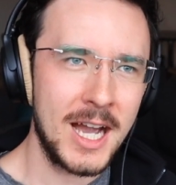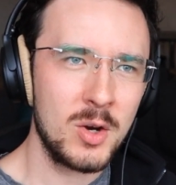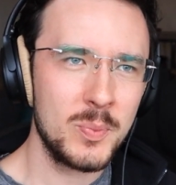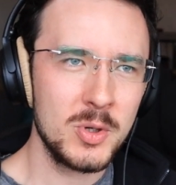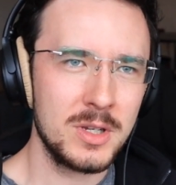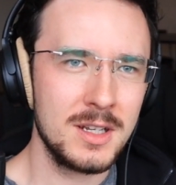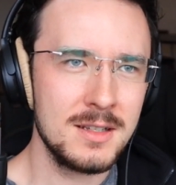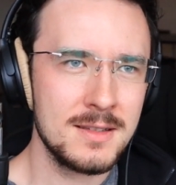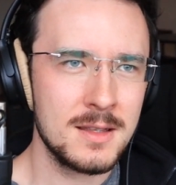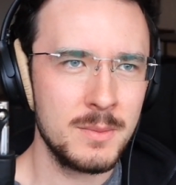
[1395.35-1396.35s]
output
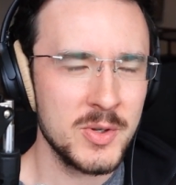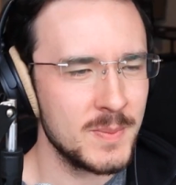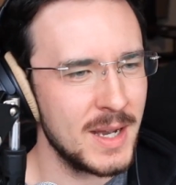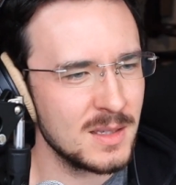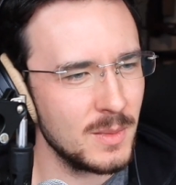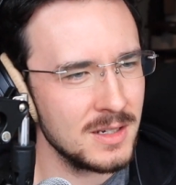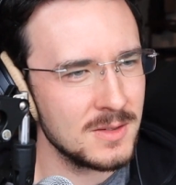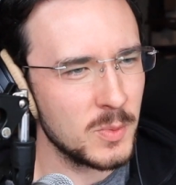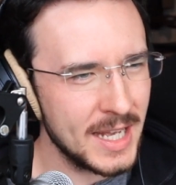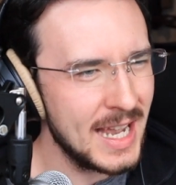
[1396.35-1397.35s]
is the most
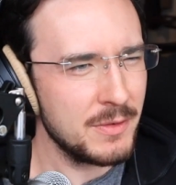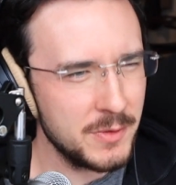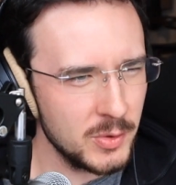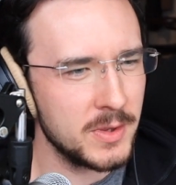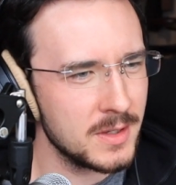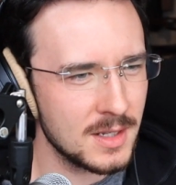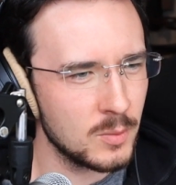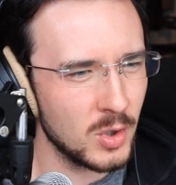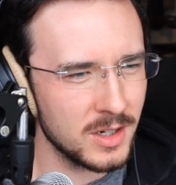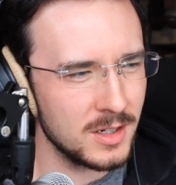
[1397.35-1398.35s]
maximized when I have a few things that
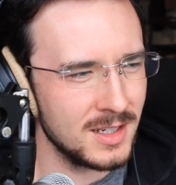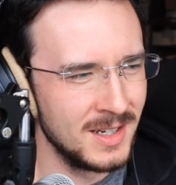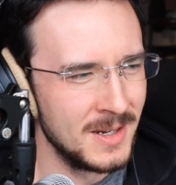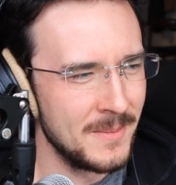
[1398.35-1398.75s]
I'm working on.